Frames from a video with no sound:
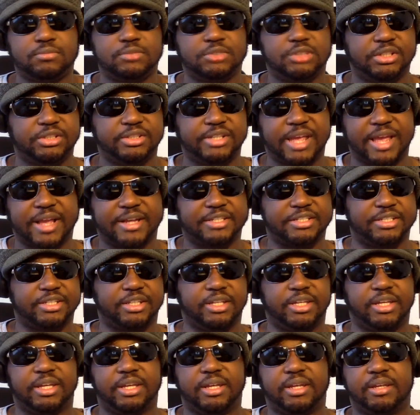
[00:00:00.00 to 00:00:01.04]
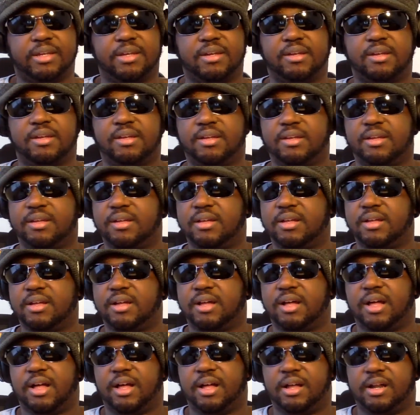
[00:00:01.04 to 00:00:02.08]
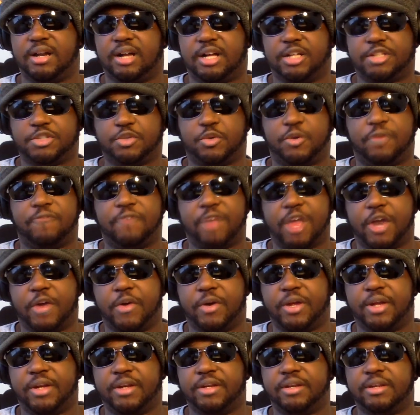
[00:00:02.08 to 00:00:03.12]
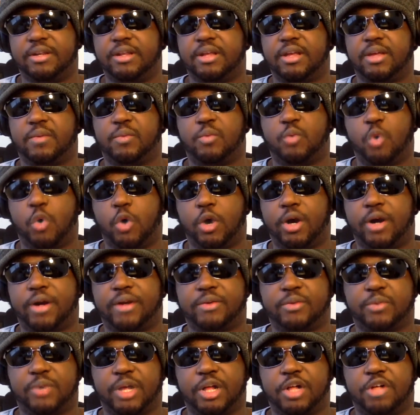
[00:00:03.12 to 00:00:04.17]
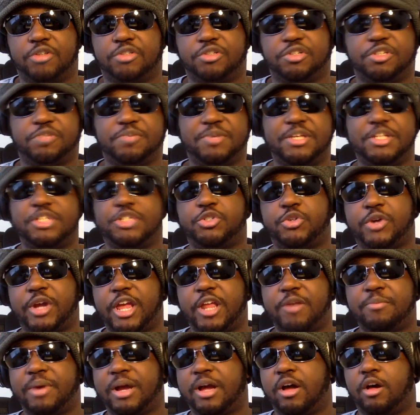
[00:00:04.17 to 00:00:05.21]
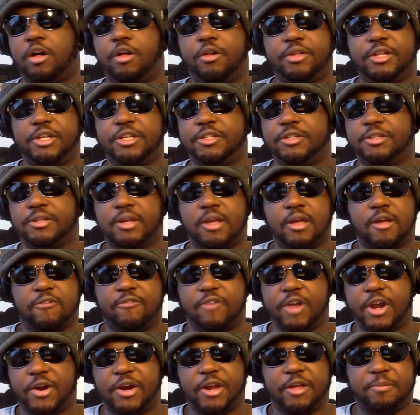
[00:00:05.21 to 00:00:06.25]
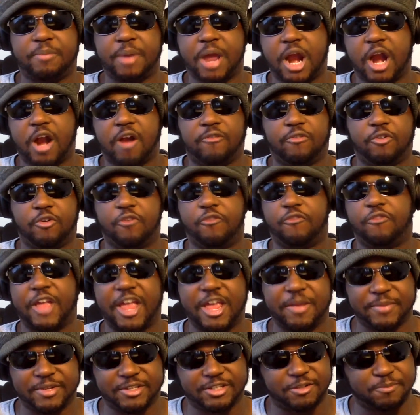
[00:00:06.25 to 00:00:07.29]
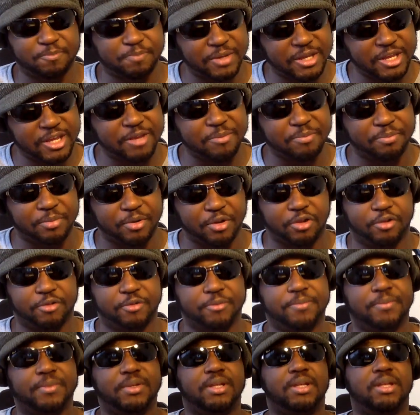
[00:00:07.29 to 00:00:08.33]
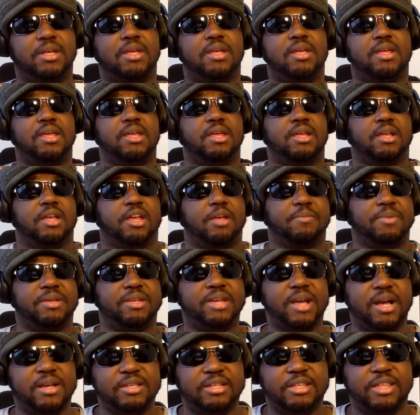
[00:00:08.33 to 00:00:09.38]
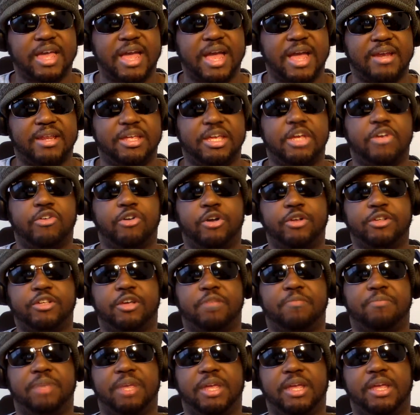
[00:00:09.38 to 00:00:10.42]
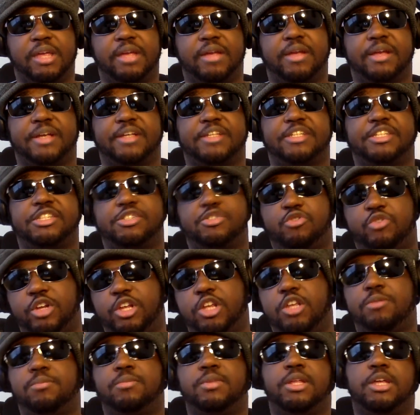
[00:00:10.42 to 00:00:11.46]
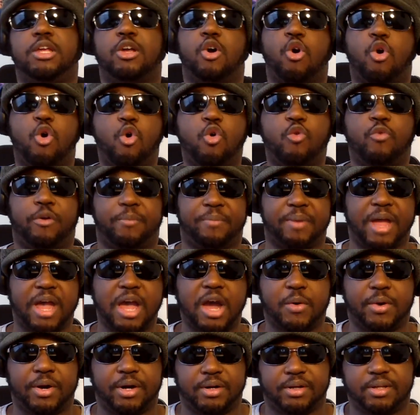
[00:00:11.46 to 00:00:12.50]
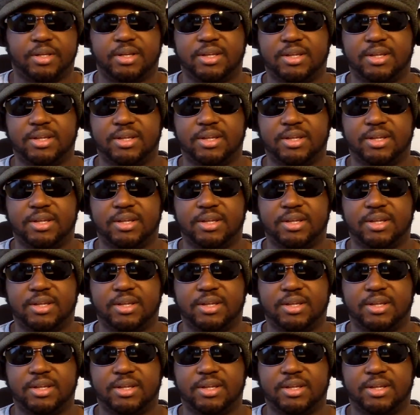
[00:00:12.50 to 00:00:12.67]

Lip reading: is actually also a veteran in war as well. So he's being trained by all these very powerful, famous people. And because of that, he grows up being extremely overpowered.